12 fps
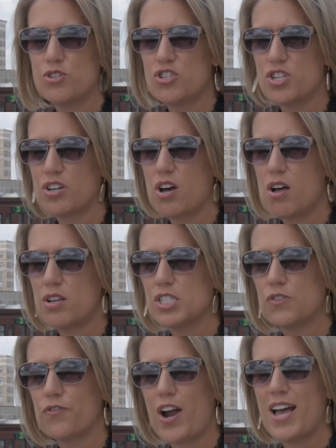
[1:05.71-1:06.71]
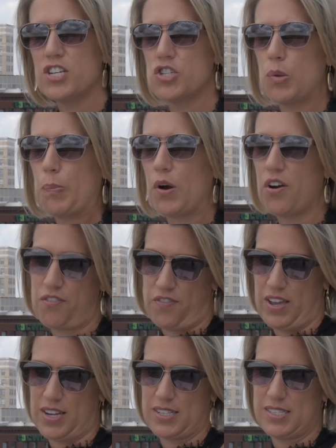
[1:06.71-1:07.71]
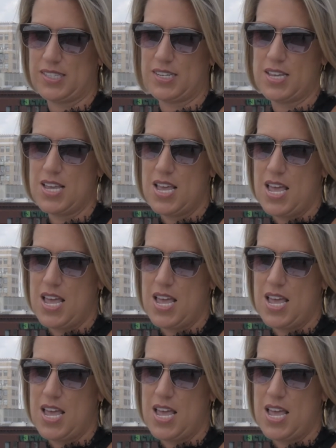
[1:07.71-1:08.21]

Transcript: which she calls fragile perfects.